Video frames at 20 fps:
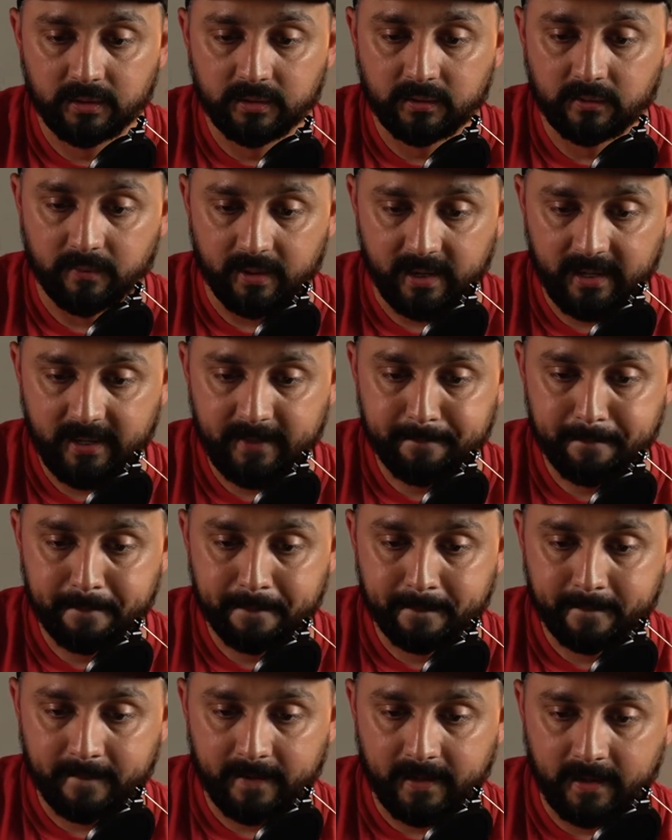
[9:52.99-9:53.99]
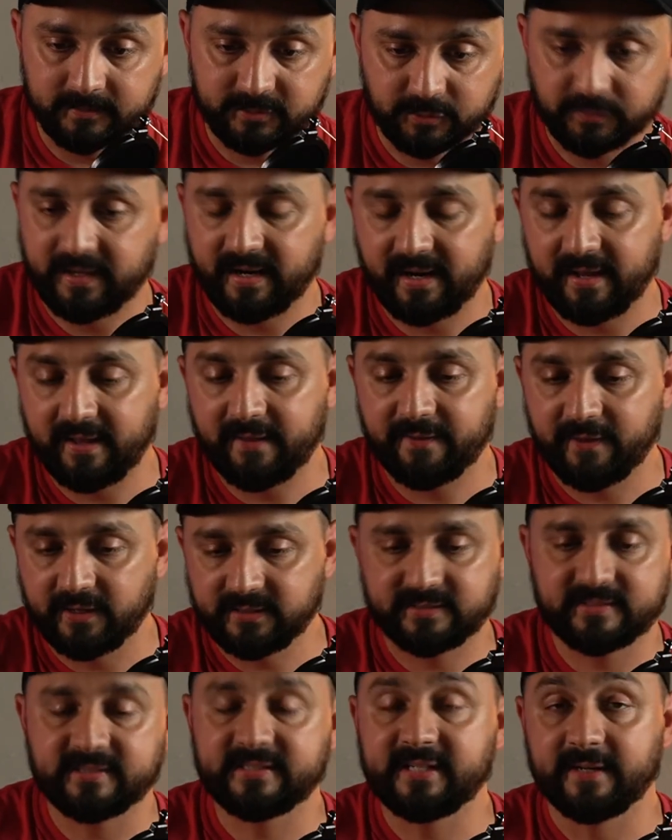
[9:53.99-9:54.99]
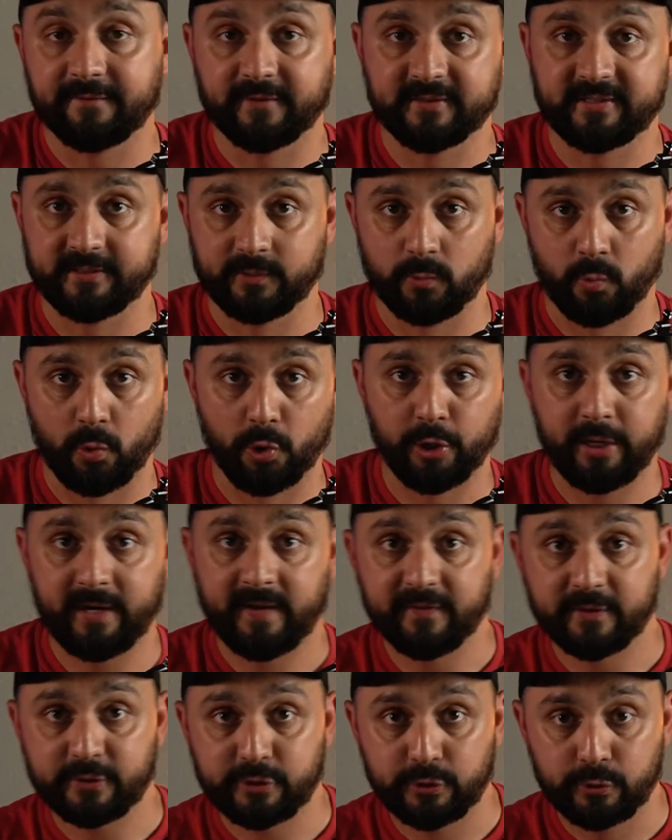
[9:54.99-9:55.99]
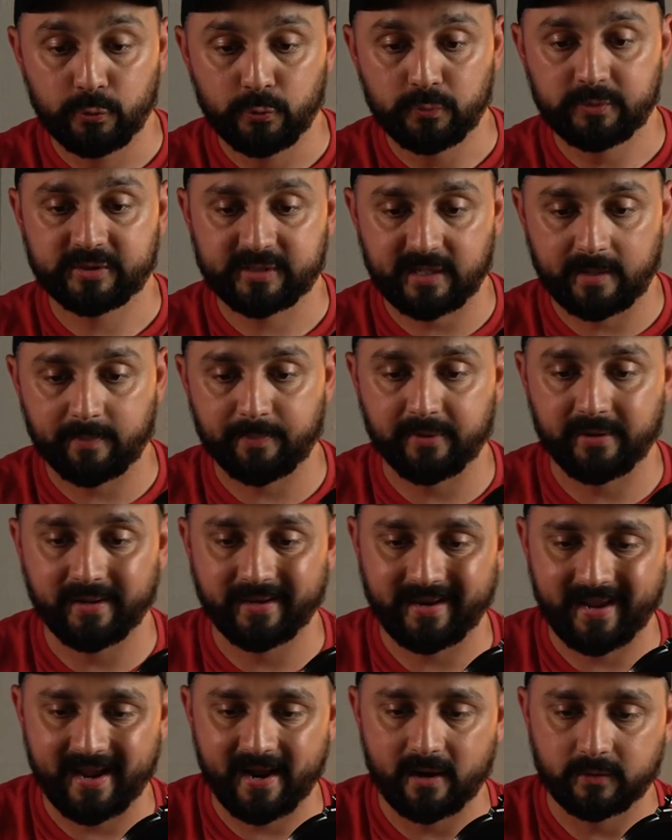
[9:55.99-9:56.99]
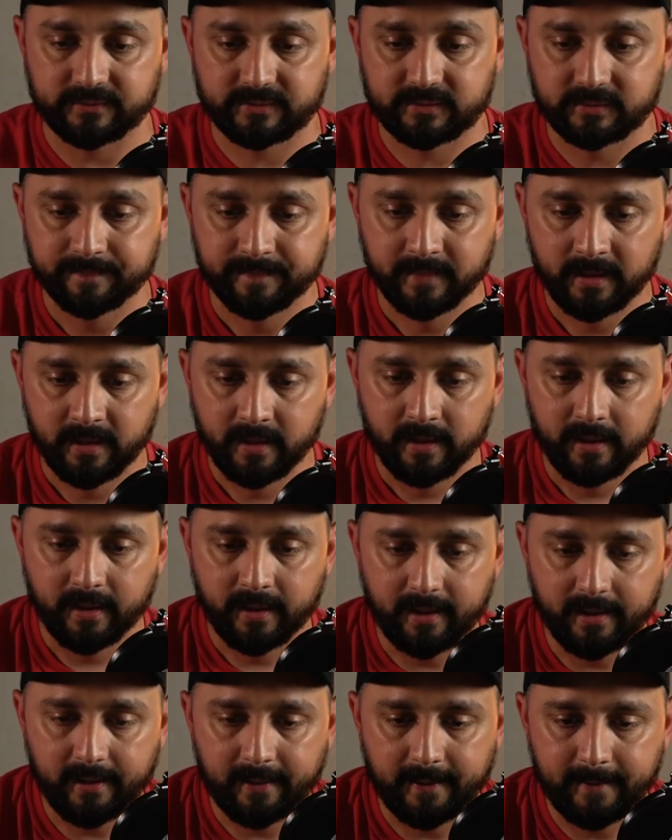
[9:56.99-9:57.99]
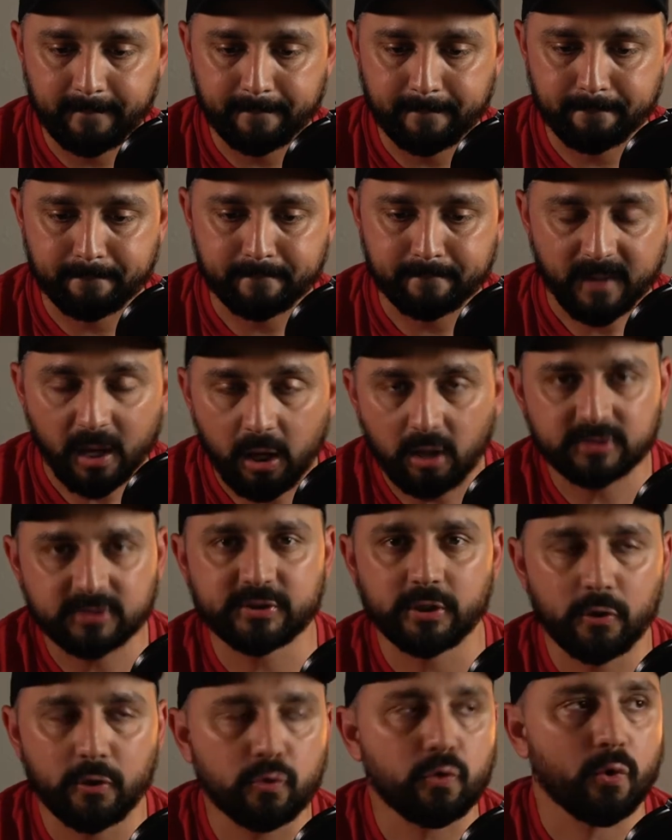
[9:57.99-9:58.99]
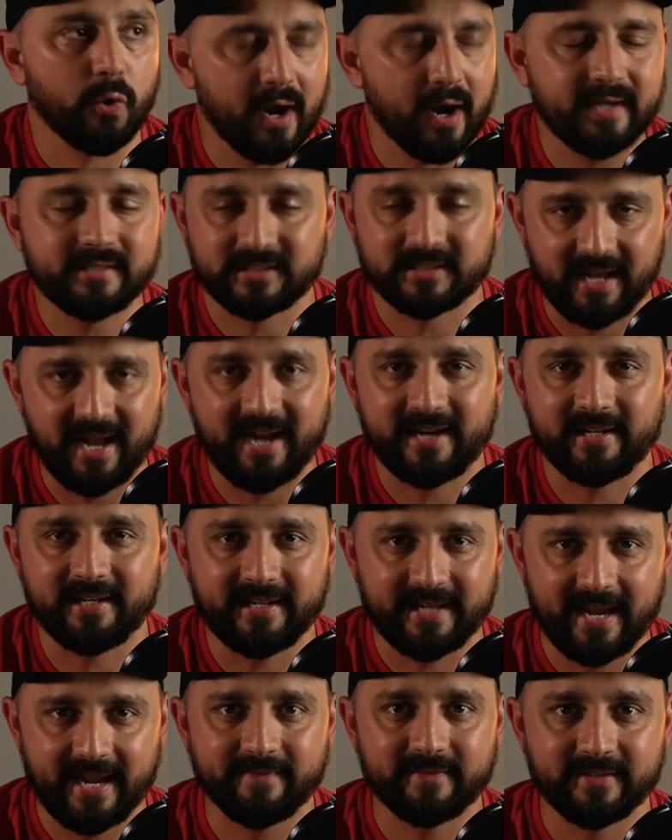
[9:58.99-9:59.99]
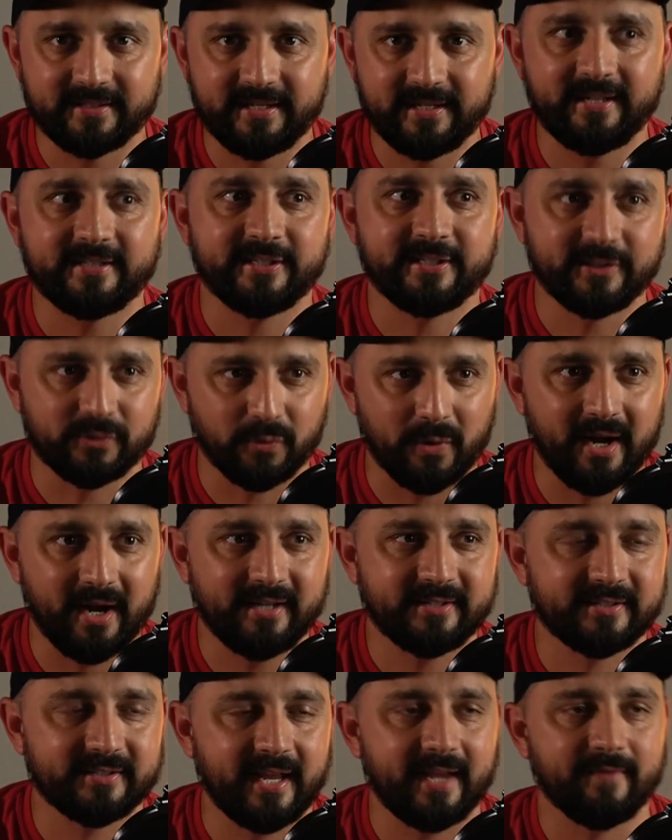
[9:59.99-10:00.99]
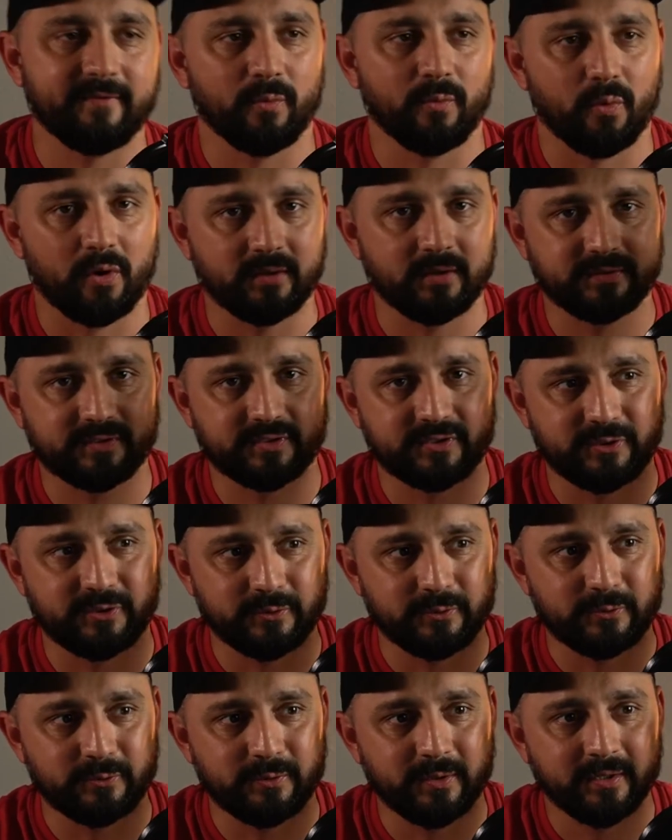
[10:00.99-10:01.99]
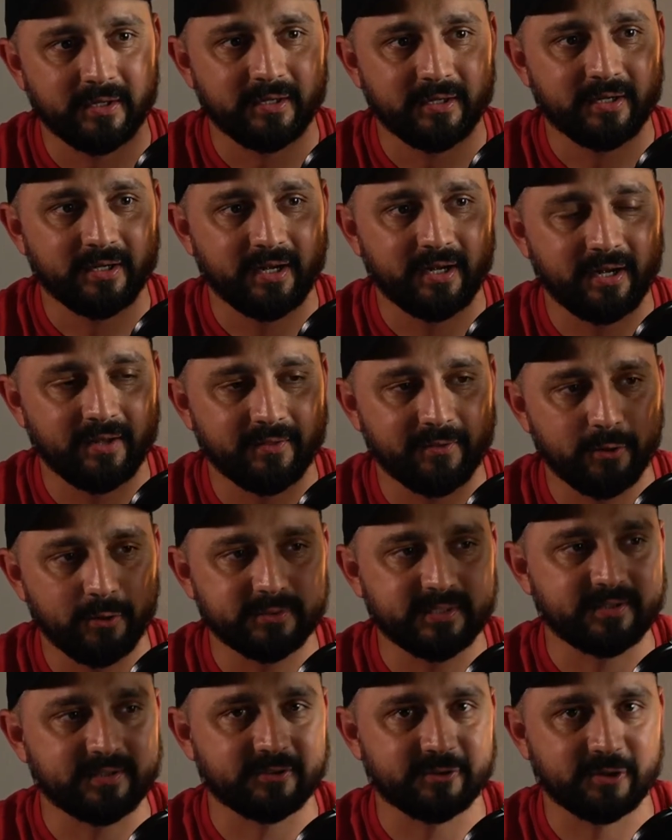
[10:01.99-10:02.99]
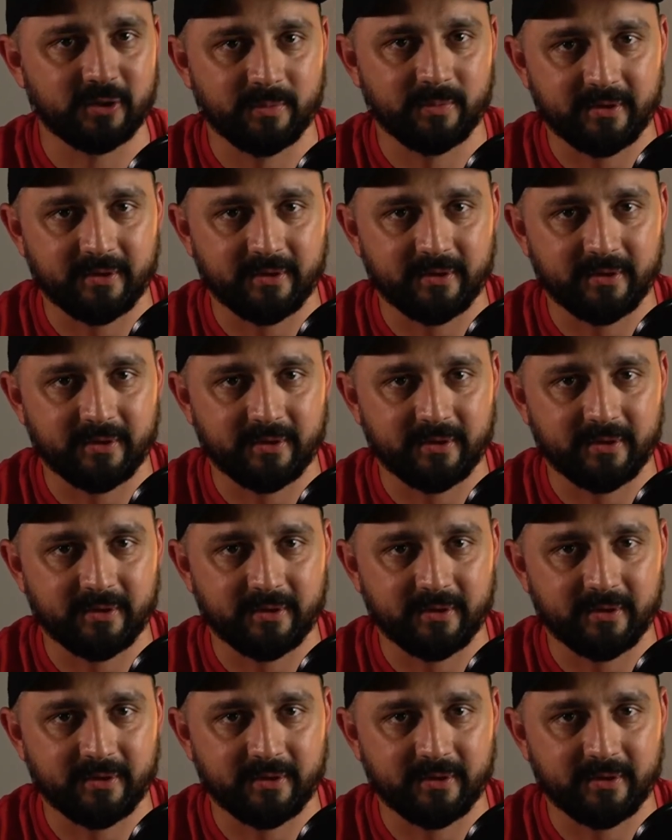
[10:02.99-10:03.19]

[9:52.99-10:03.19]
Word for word: right? So thus the difference in the wording in the two separate accounts. Also, Christ likely gave the teaching twice, gave it once to those at the Sermon